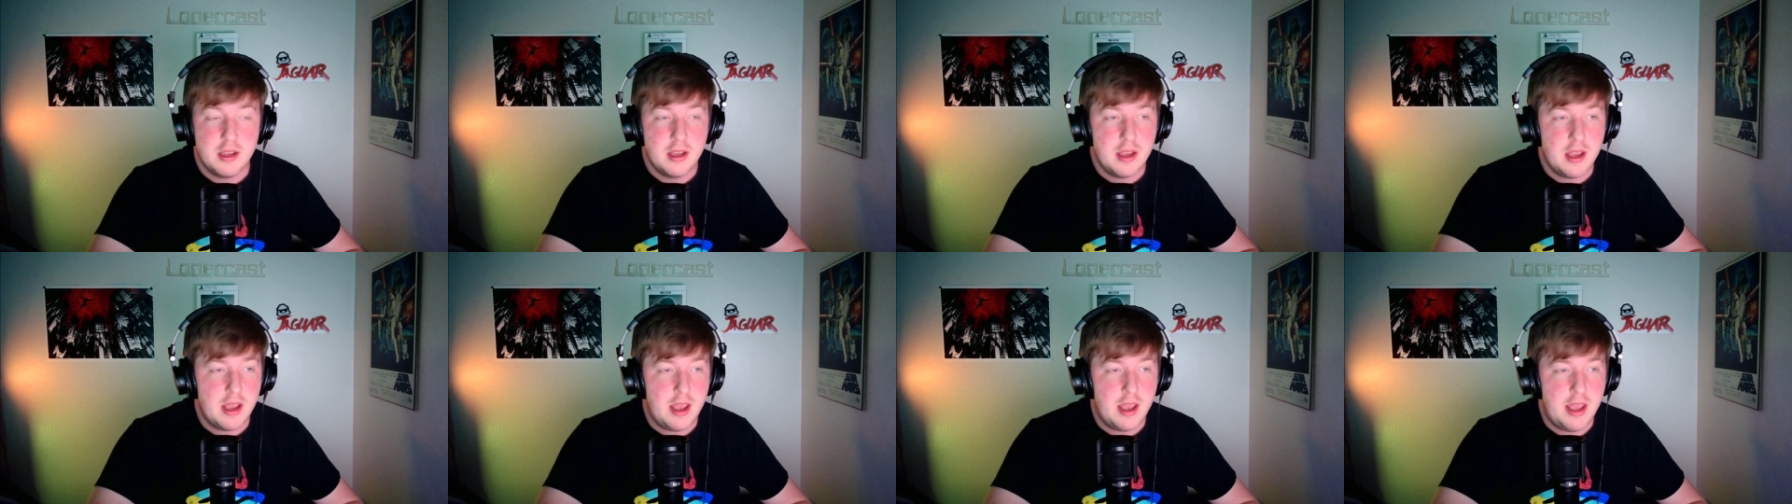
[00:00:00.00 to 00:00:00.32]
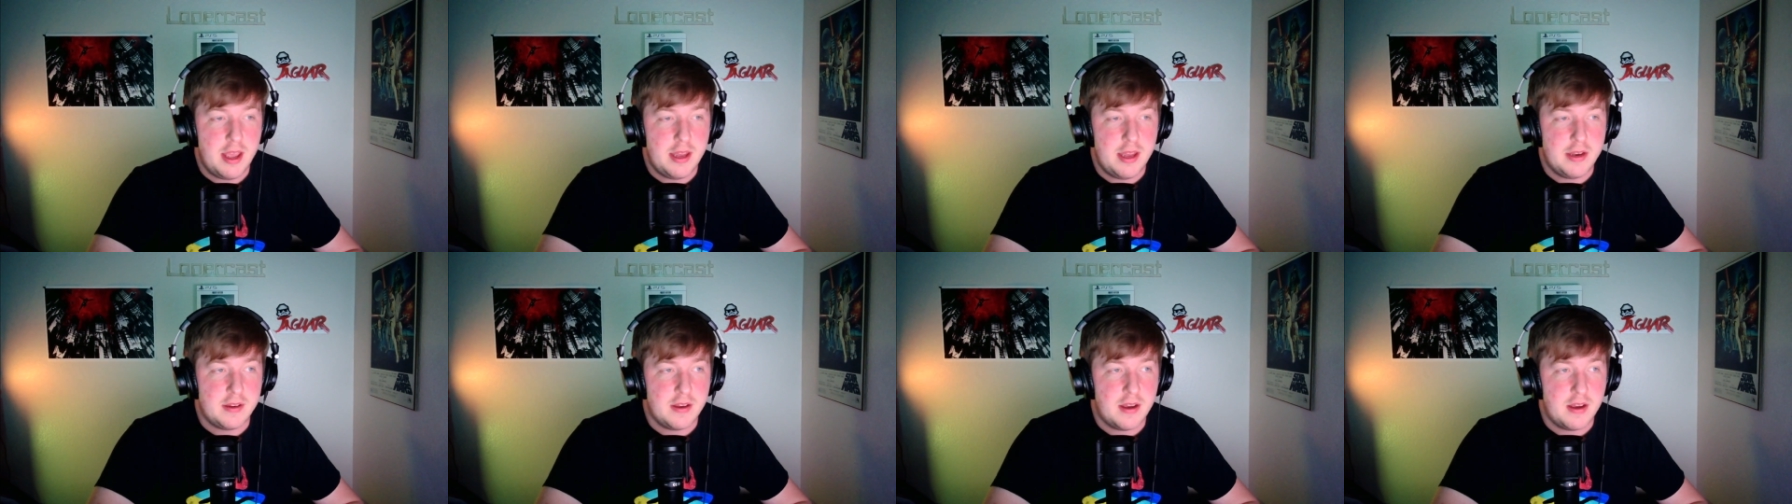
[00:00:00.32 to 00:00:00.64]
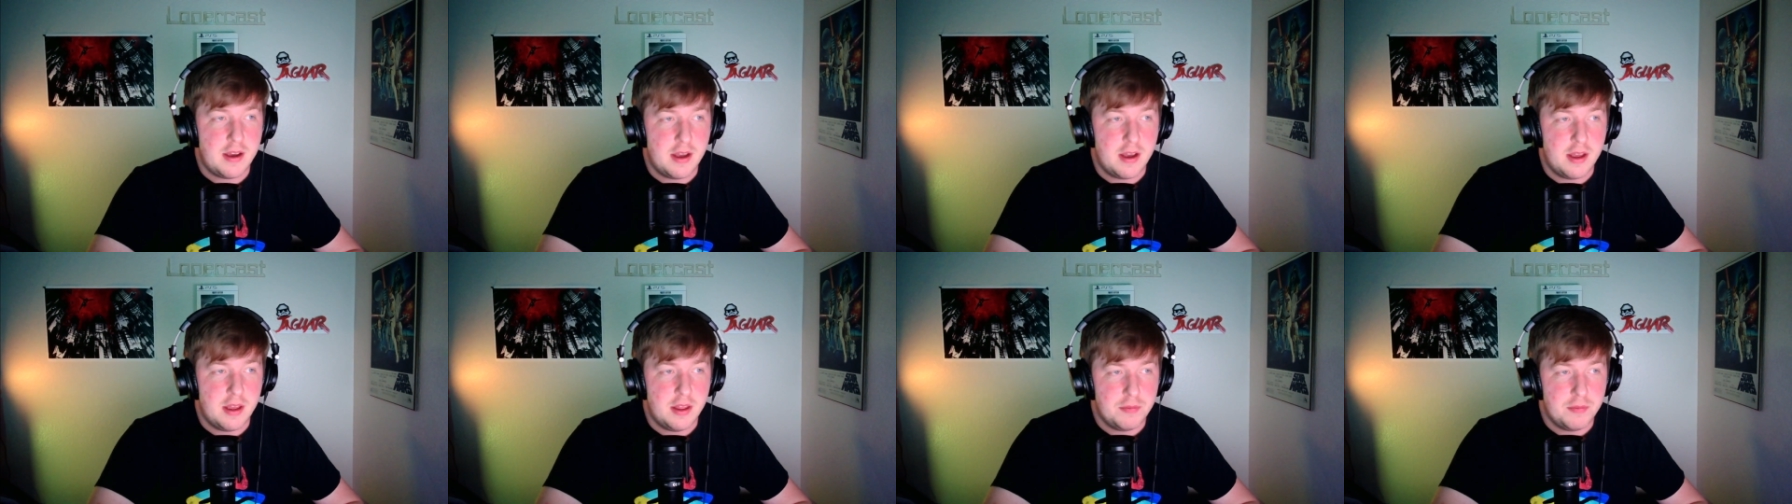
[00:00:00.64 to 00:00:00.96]
And
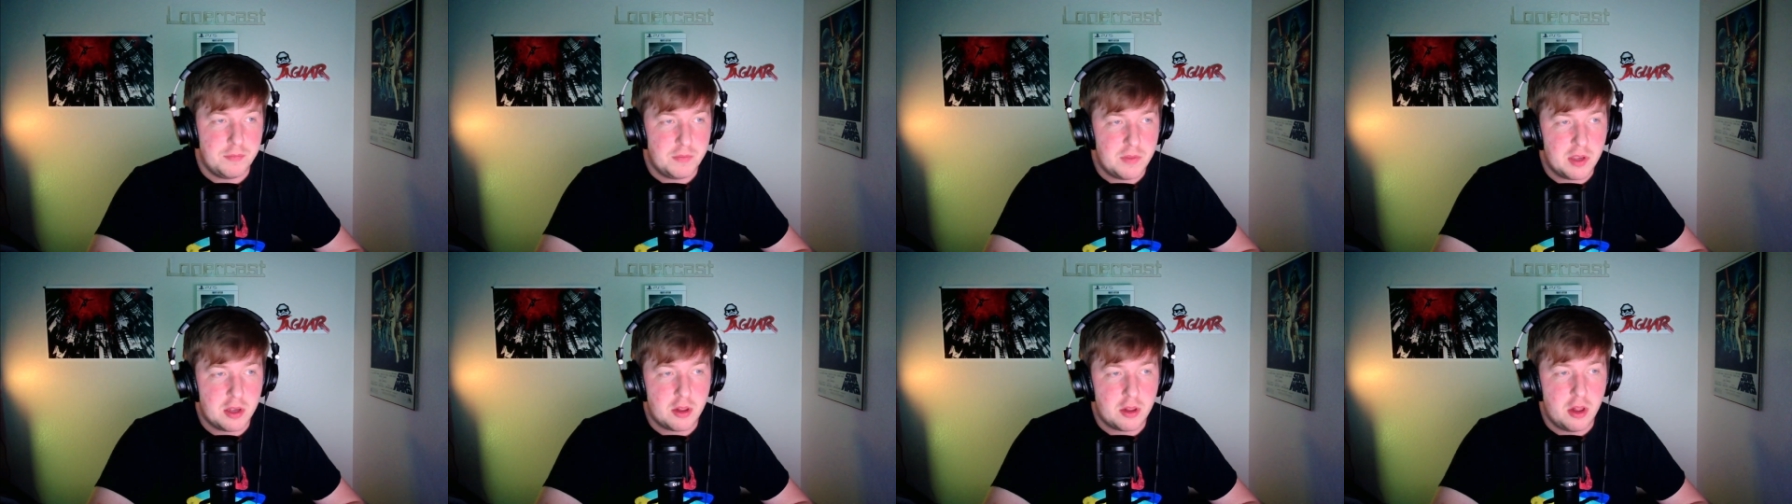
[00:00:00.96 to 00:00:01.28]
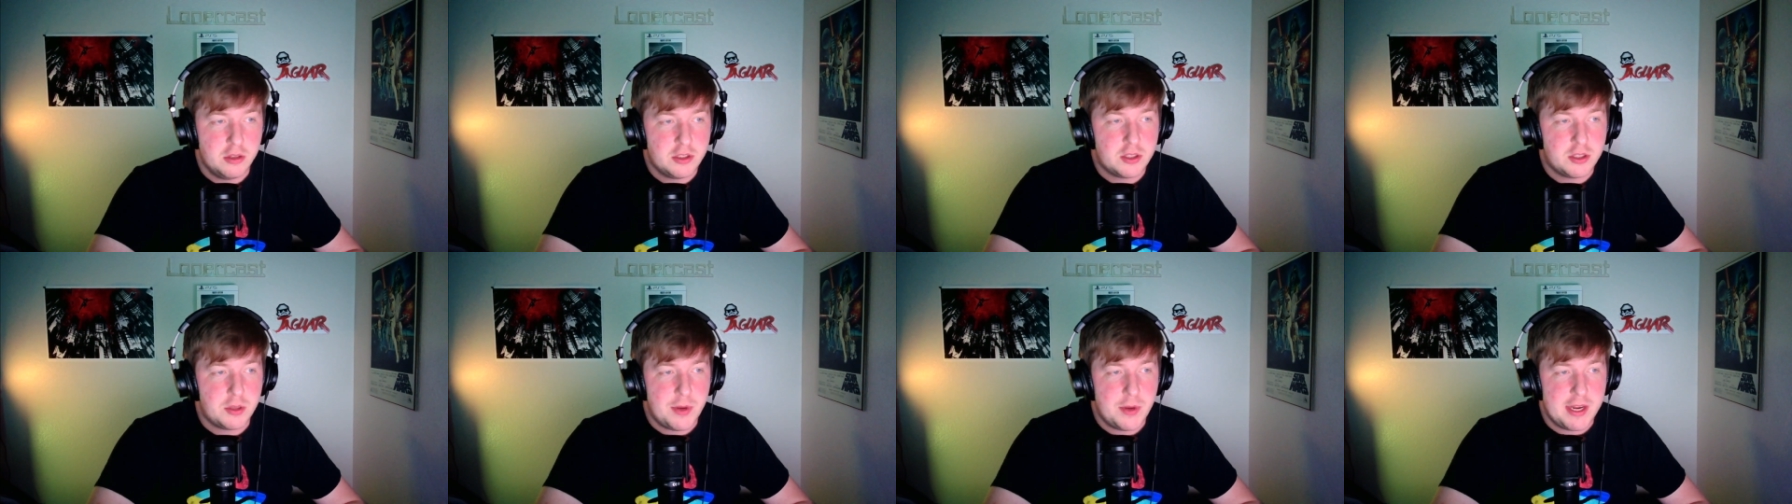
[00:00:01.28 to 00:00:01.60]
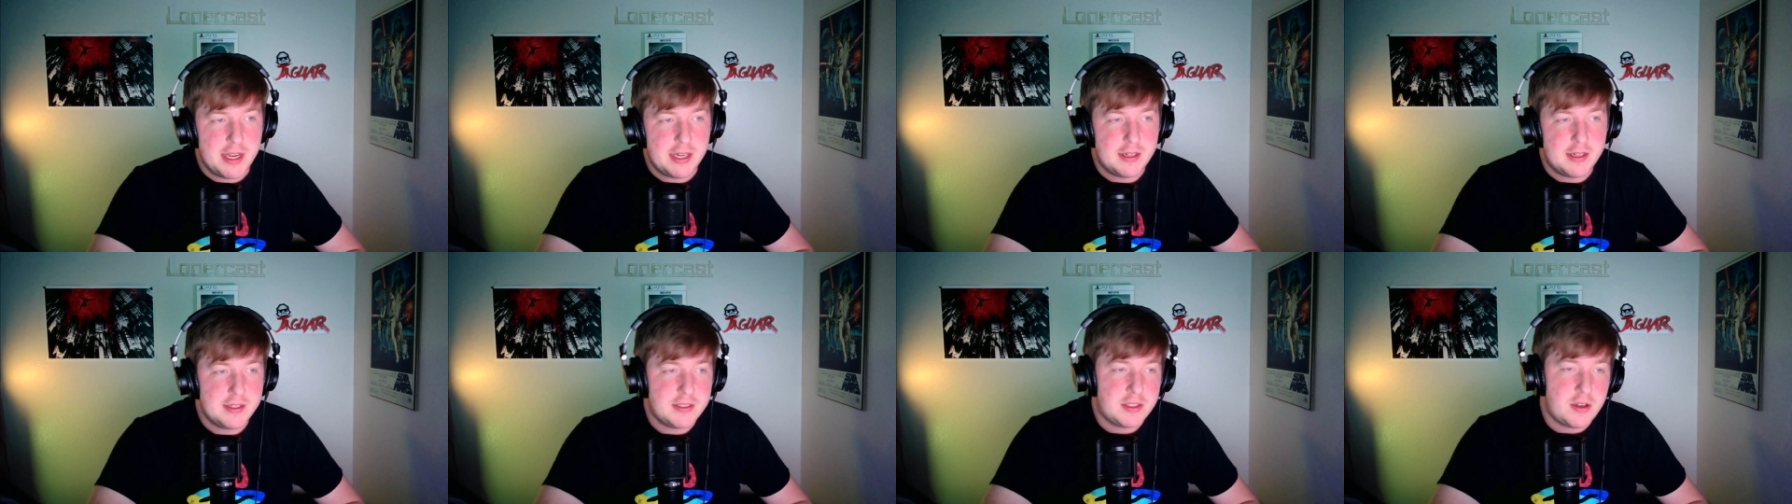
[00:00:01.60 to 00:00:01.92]
uh, the closer we
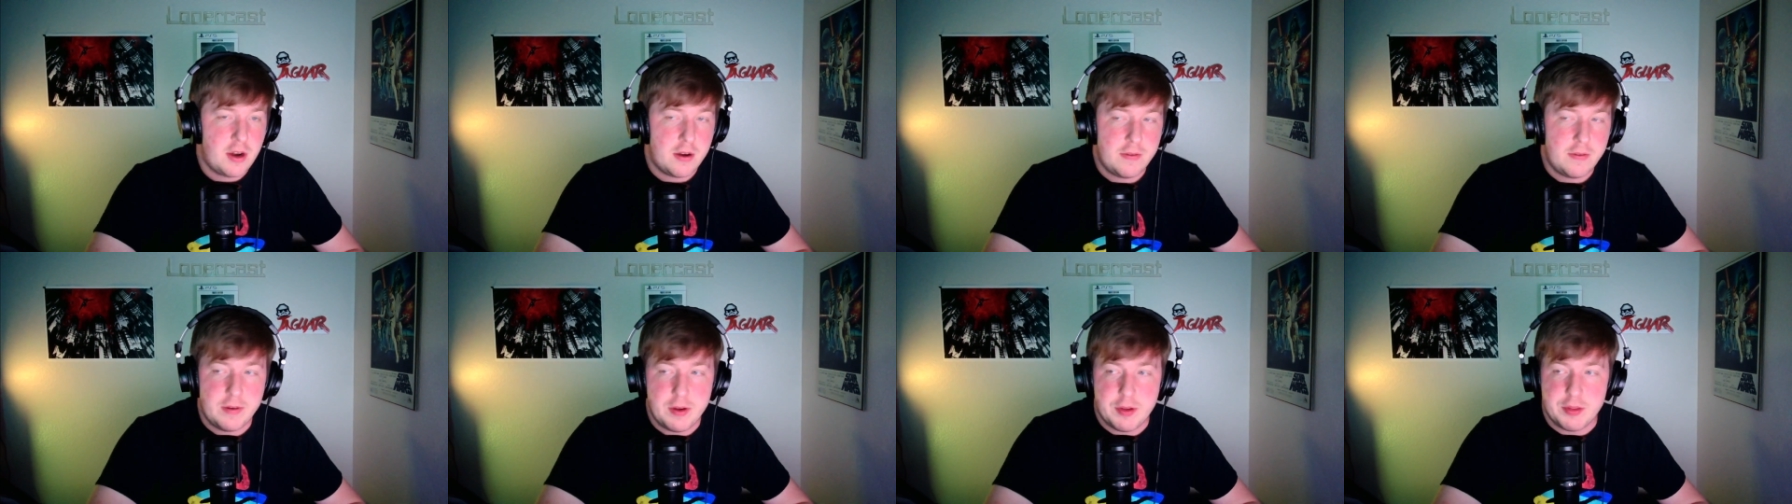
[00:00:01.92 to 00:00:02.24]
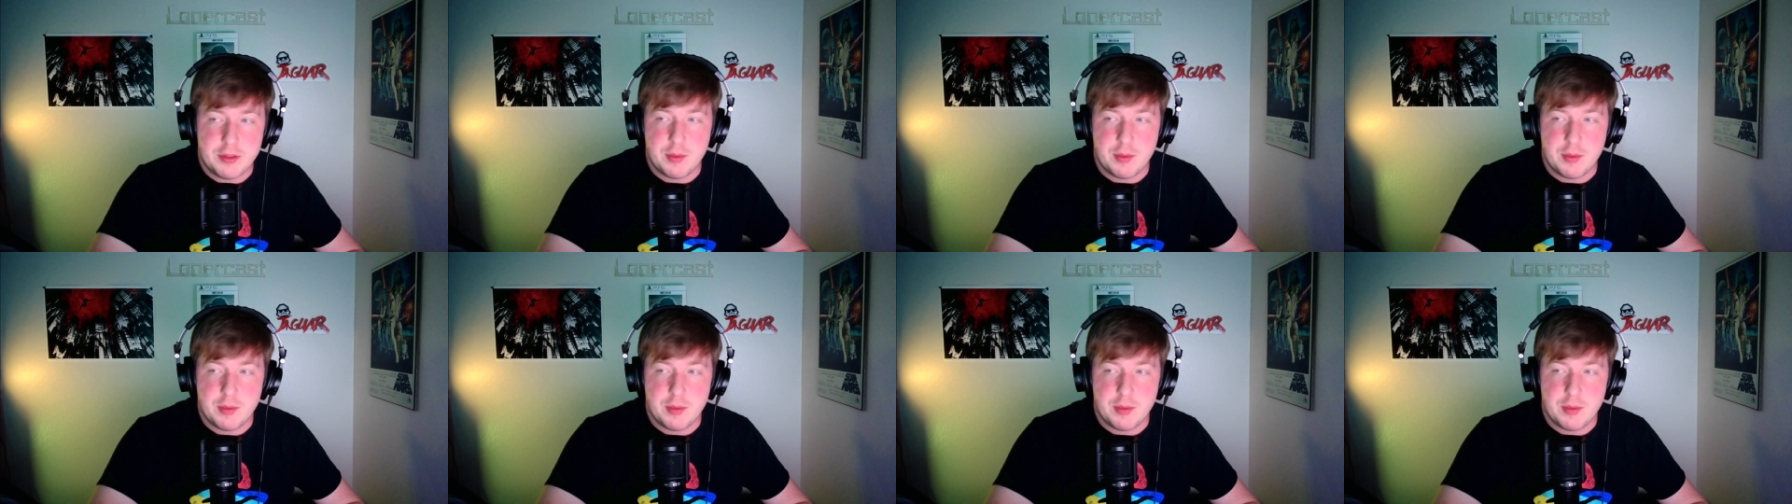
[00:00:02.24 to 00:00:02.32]
get to Starfield,